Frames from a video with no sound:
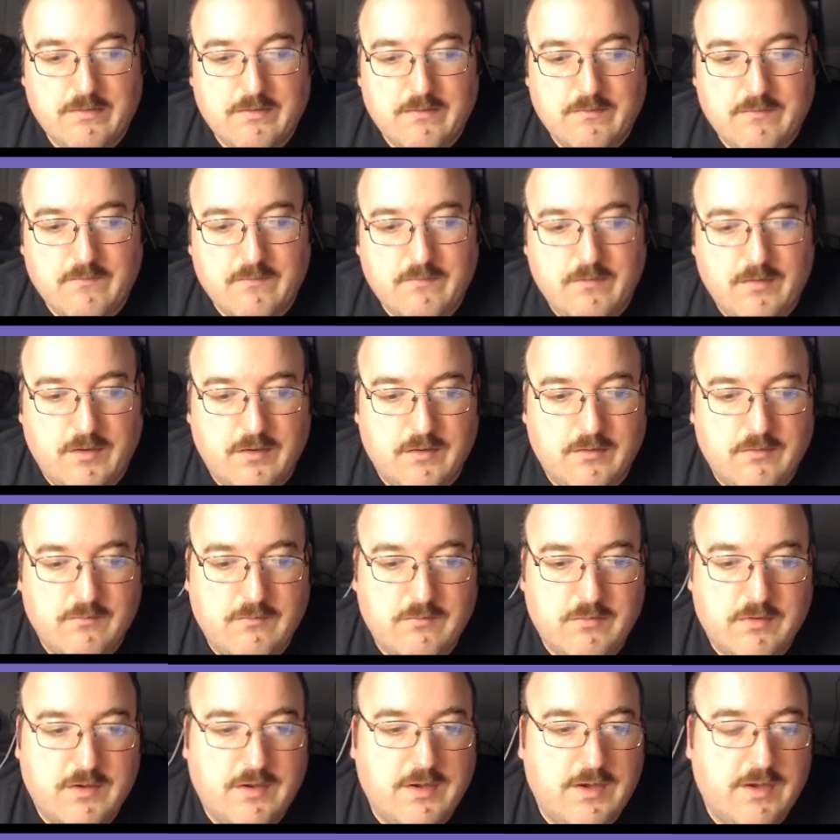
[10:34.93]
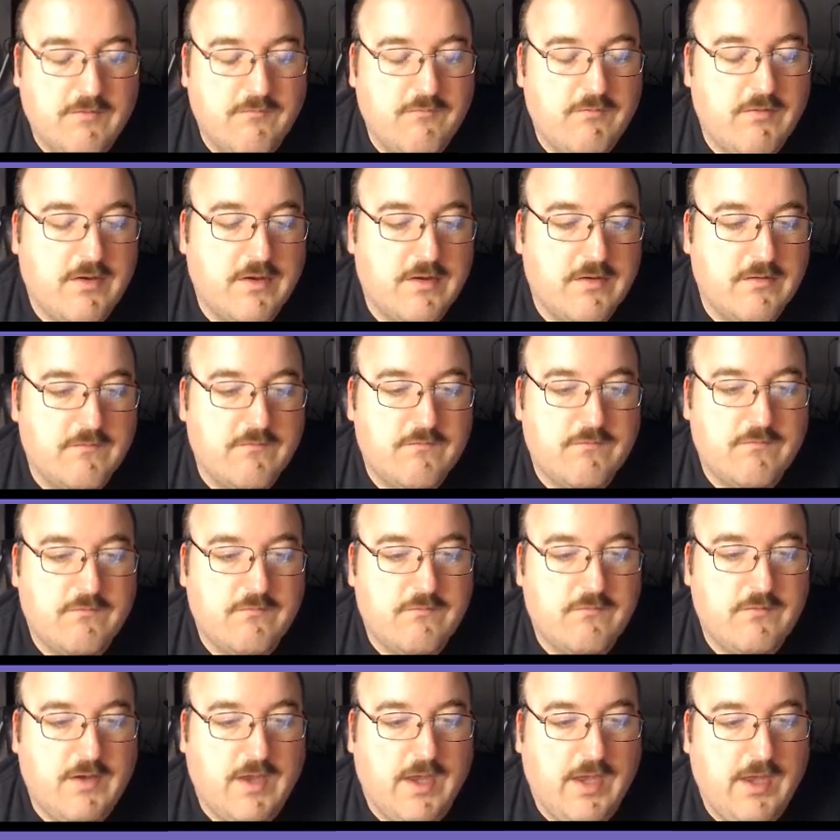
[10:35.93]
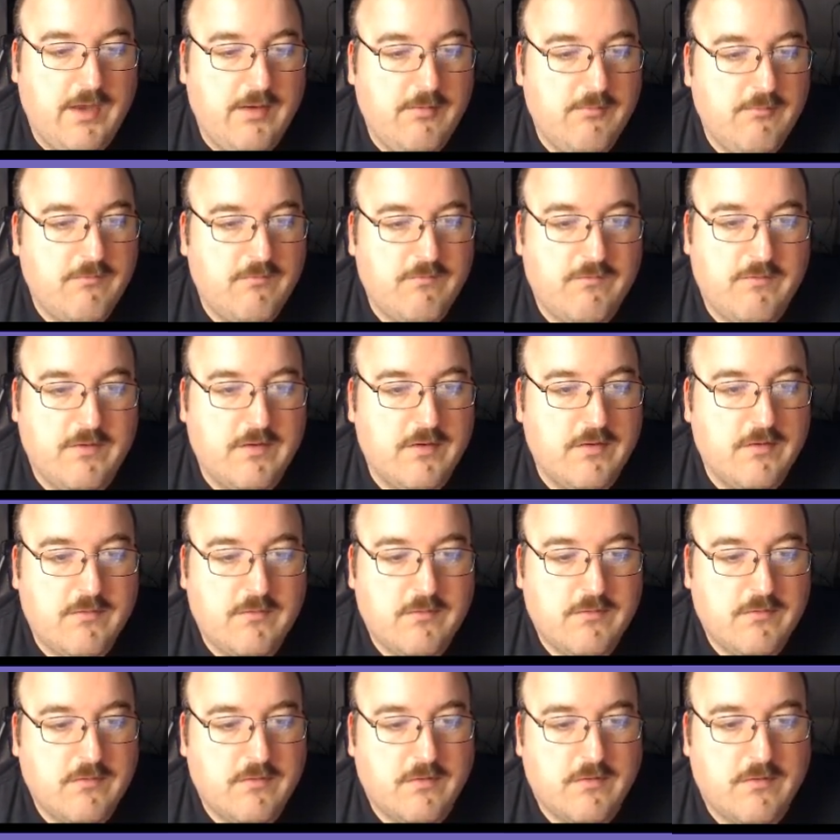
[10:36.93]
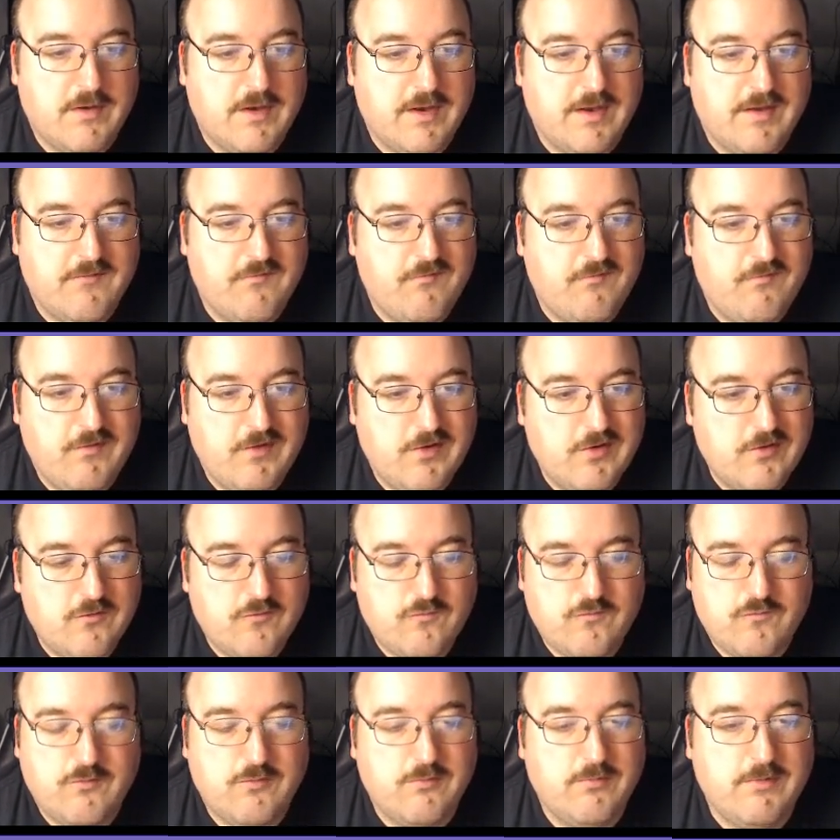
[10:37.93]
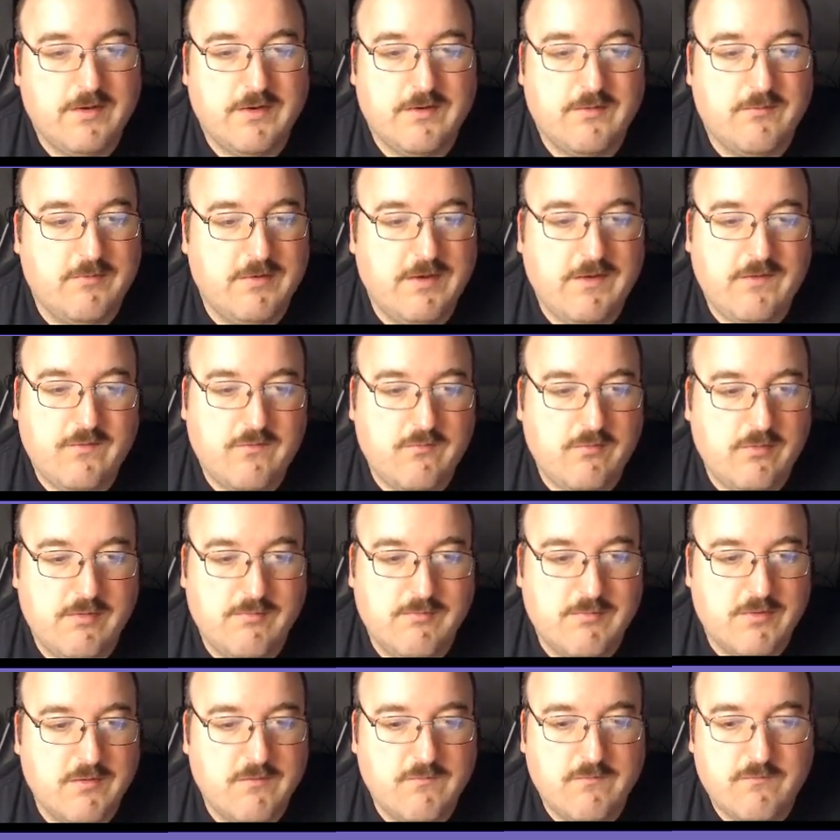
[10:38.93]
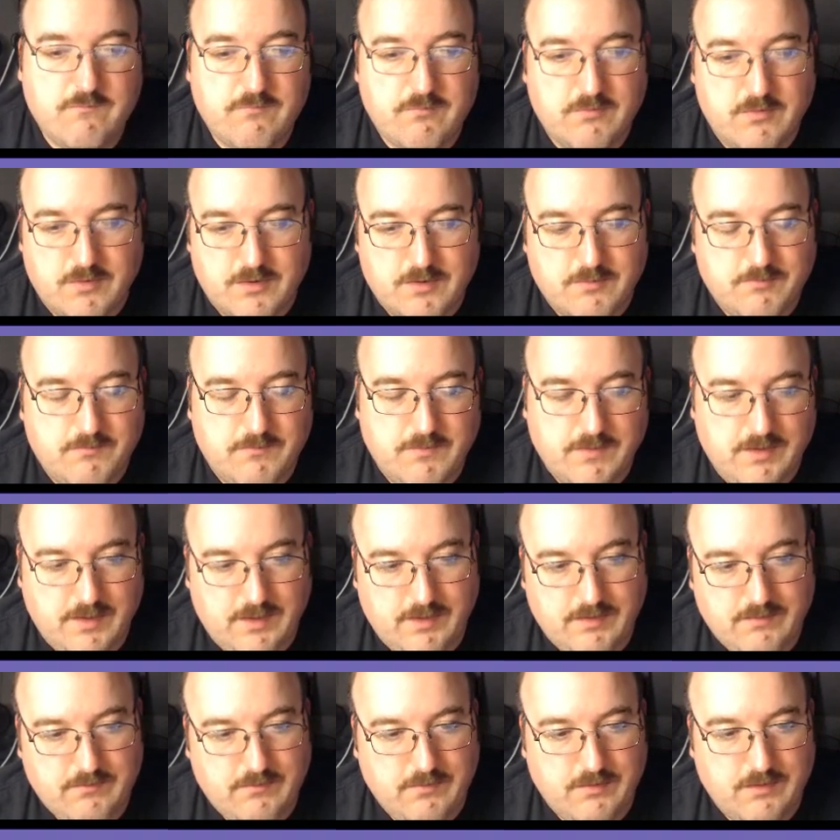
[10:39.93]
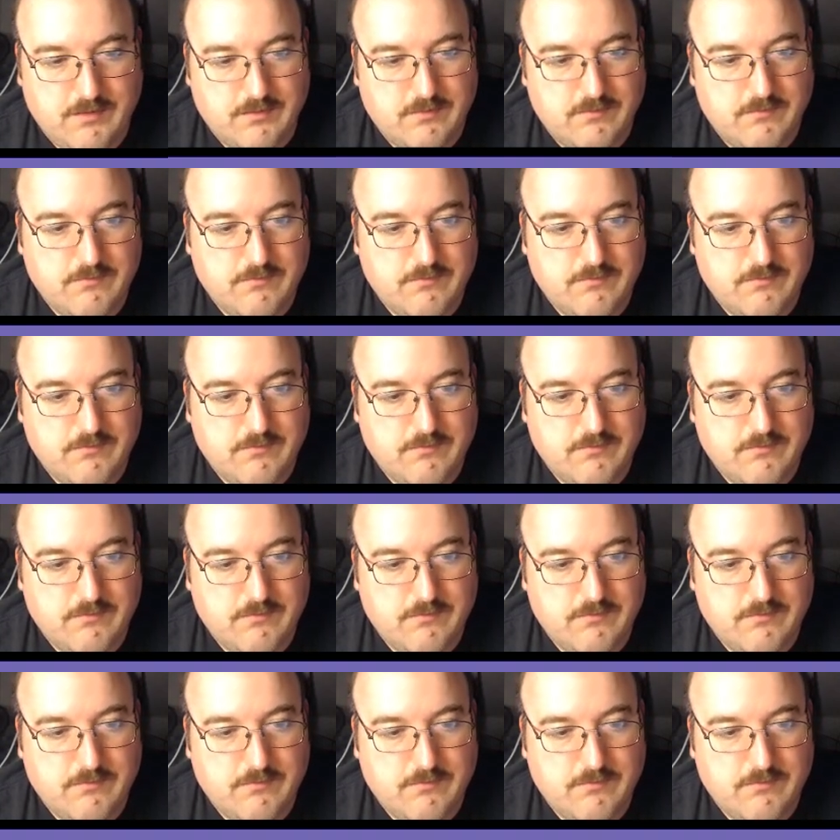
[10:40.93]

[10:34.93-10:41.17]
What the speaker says: Not giving us games that are half finished or we got to wait 3 months for an update. Yeah.